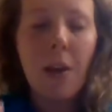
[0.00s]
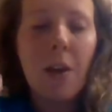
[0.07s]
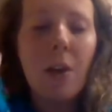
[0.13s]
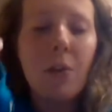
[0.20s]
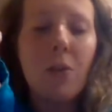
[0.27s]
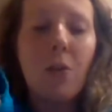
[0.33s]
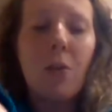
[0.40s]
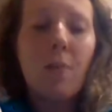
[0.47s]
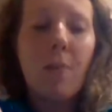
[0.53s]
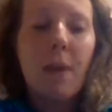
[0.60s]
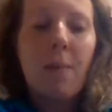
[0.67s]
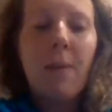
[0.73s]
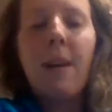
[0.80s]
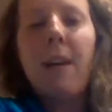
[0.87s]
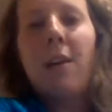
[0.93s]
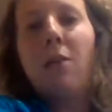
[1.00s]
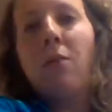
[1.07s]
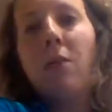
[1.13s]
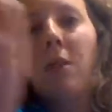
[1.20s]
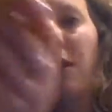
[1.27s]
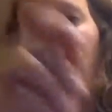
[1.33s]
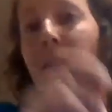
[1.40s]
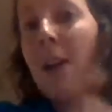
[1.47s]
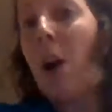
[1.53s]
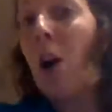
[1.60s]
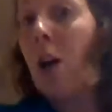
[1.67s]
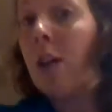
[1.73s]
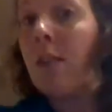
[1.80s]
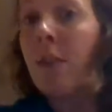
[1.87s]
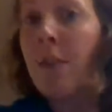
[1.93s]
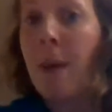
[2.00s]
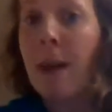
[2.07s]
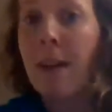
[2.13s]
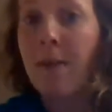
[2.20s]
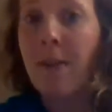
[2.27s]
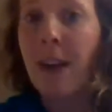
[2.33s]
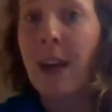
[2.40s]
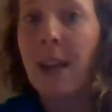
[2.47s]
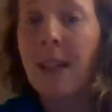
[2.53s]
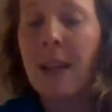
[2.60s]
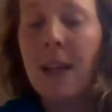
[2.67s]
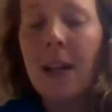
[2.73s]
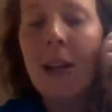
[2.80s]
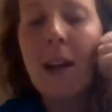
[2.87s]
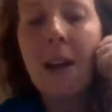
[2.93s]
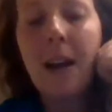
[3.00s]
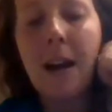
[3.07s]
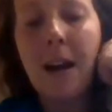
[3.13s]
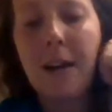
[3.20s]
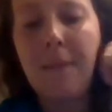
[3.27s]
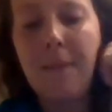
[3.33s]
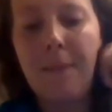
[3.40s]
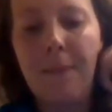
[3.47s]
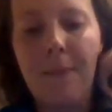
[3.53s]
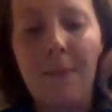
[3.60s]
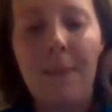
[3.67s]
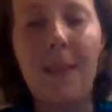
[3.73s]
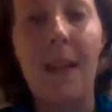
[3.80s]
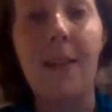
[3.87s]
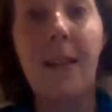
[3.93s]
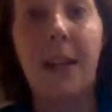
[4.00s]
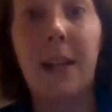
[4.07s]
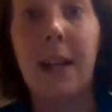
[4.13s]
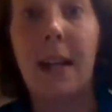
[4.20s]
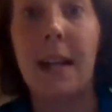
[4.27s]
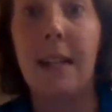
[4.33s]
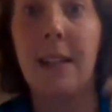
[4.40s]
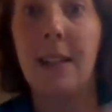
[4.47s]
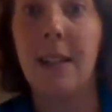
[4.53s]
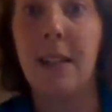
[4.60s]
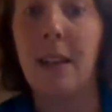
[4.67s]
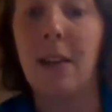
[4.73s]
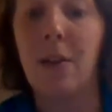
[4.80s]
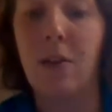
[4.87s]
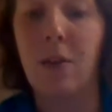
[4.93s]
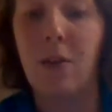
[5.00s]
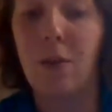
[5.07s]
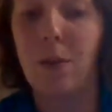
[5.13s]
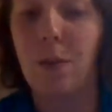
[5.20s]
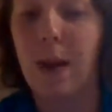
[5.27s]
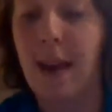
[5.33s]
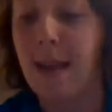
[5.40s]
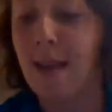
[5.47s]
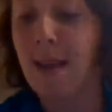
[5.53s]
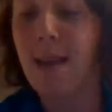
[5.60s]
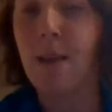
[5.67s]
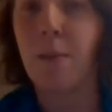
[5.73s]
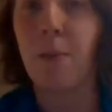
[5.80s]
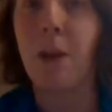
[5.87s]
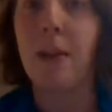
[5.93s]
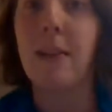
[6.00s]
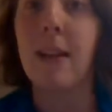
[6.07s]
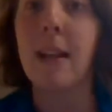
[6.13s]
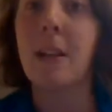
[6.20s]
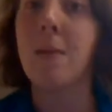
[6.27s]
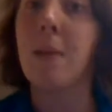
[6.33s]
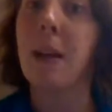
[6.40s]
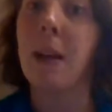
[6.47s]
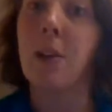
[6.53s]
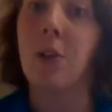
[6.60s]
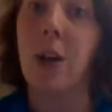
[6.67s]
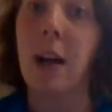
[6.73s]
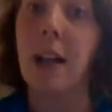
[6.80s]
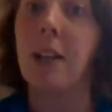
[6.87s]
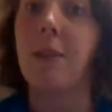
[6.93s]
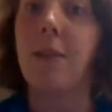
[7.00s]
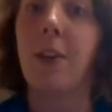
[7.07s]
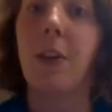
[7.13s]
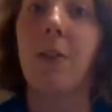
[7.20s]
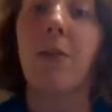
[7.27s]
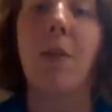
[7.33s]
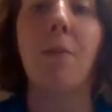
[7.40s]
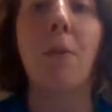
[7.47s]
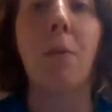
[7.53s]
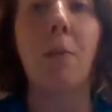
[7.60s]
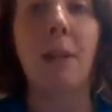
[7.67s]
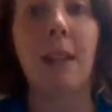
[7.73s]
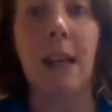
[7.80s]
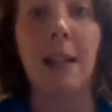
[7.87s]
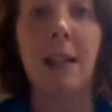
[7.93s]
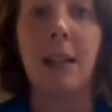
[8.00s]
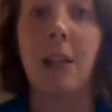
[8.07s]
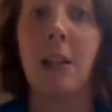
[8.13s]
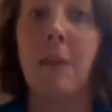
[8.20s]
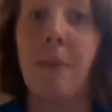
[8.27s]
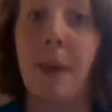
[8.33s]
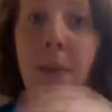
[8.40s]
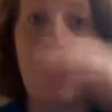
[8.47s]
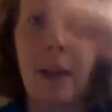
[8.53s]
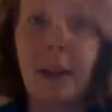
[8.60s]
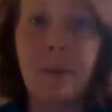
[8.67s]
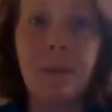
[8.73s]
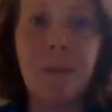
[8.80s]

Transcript: so the baby is receiving all of the benefit that there is with the blood that is being transferred from the placenta to the baby.